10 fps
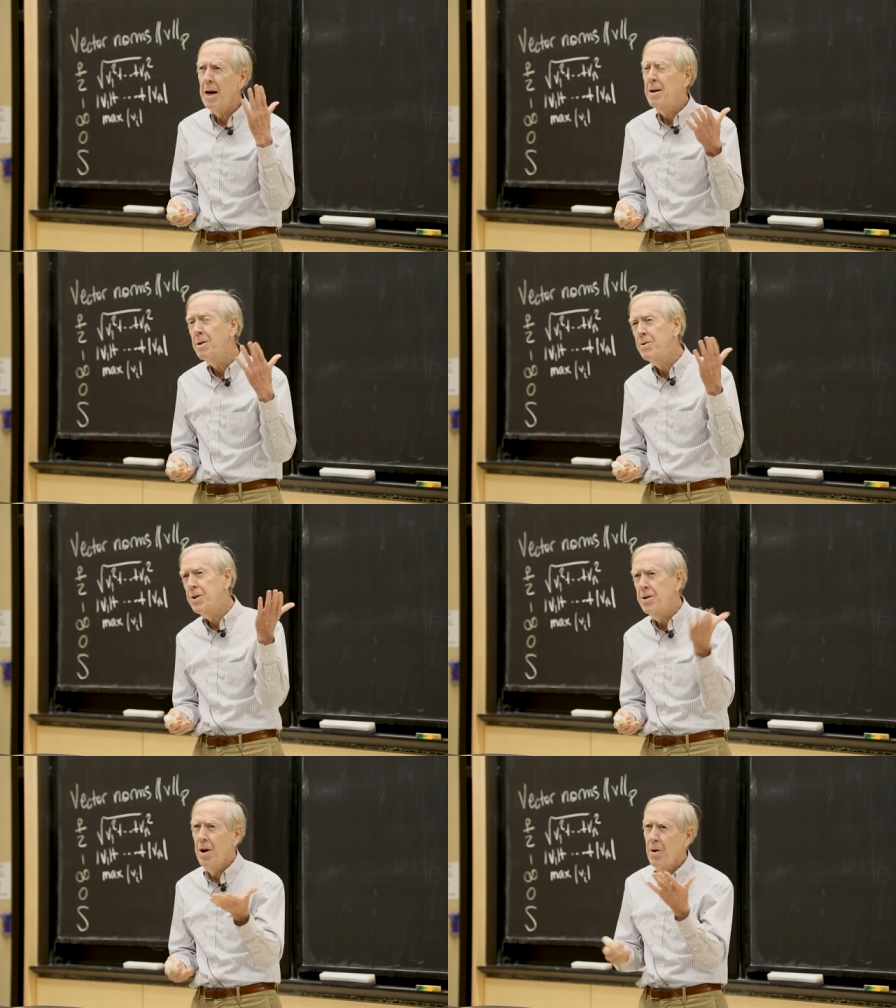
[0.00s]
and you
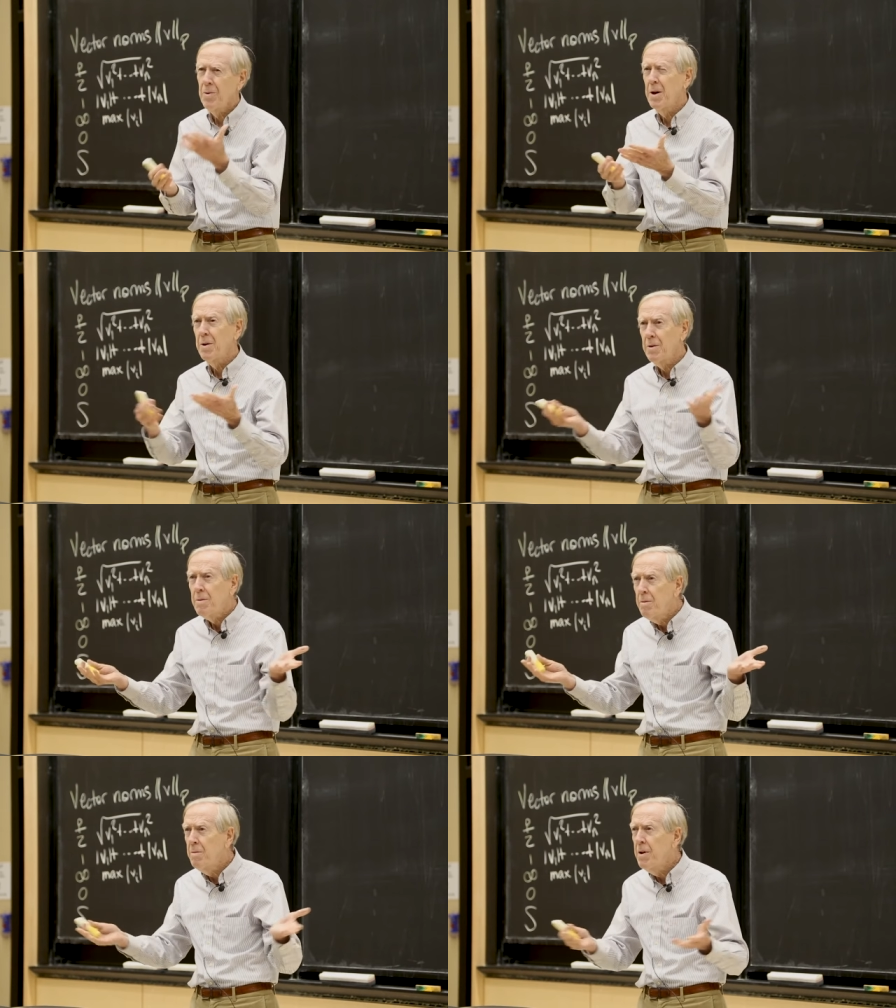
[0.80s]
should know there
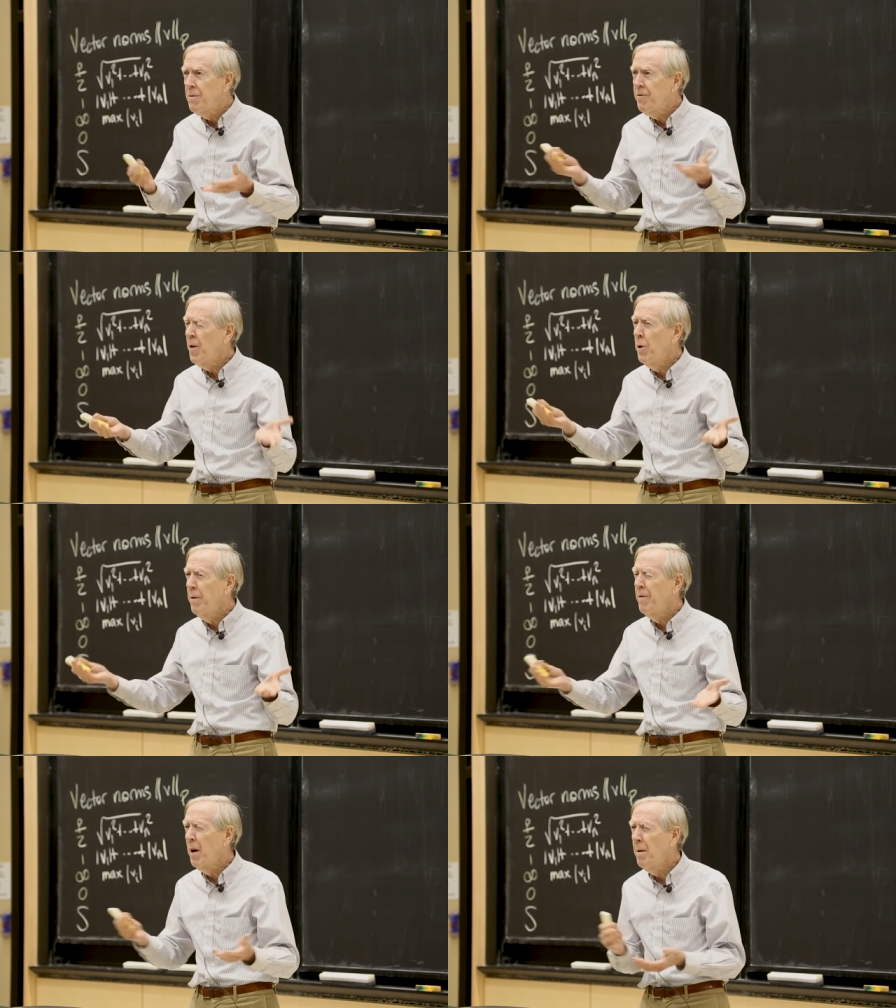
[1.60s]
a few
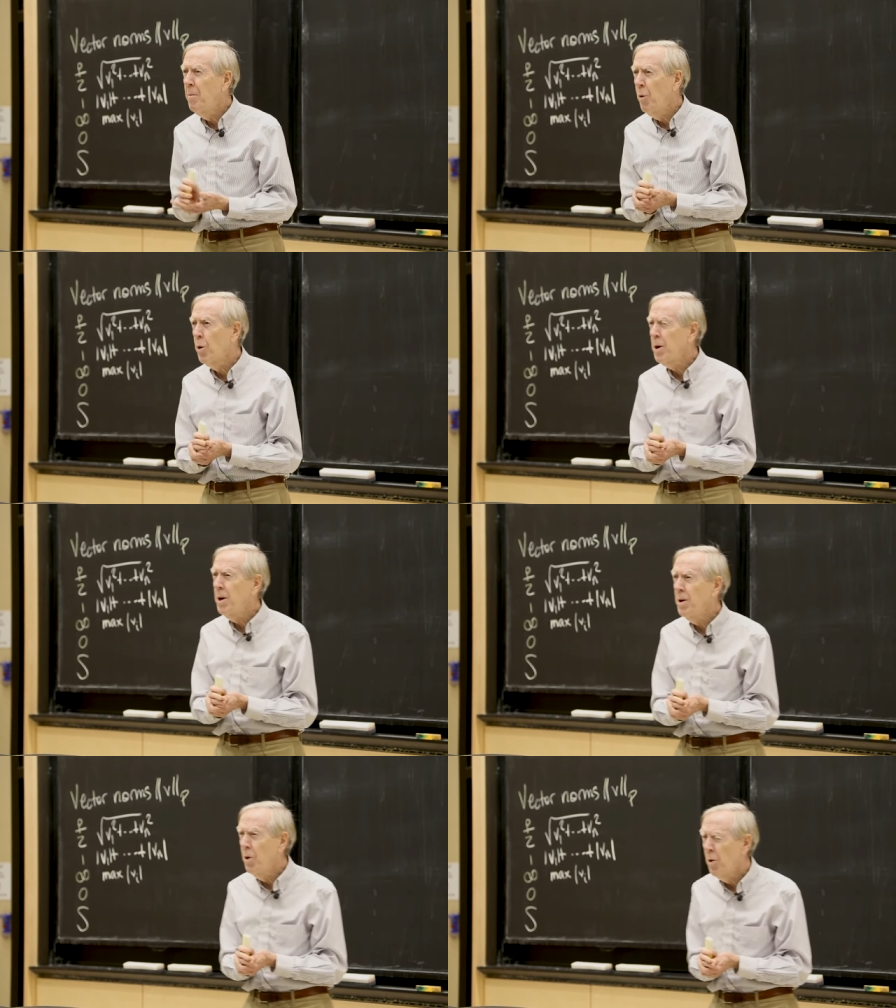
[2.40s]
of the
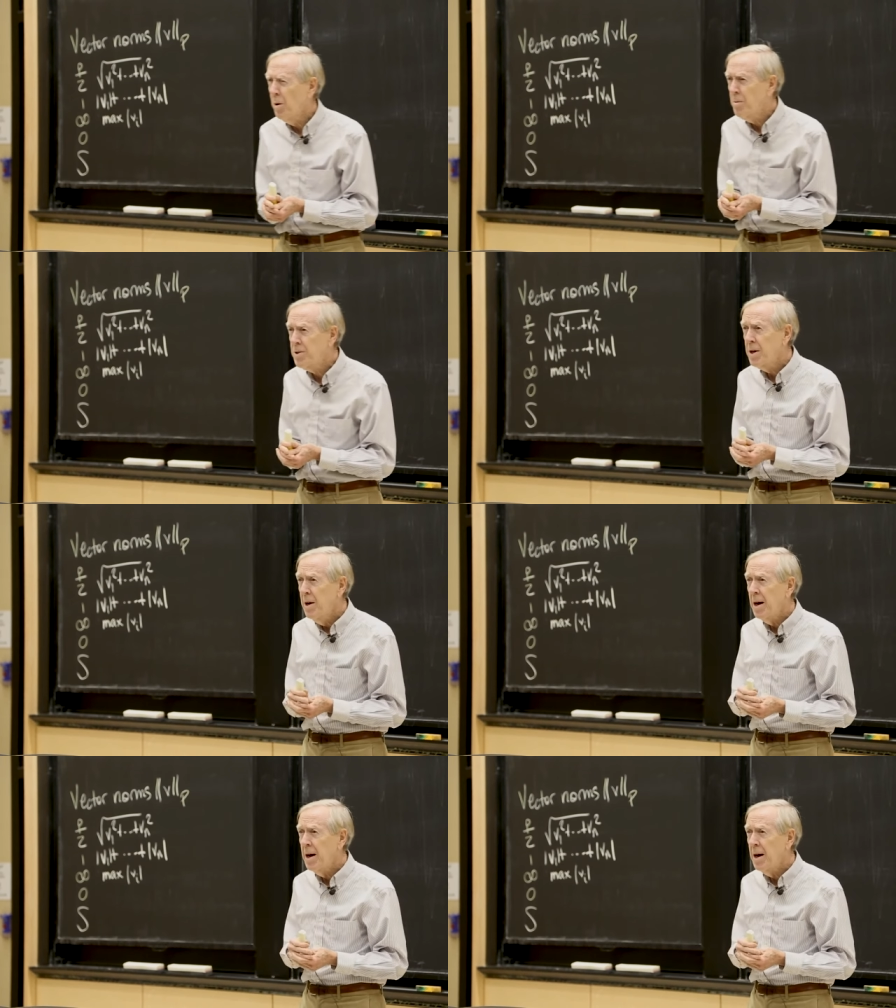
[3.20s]
important norms.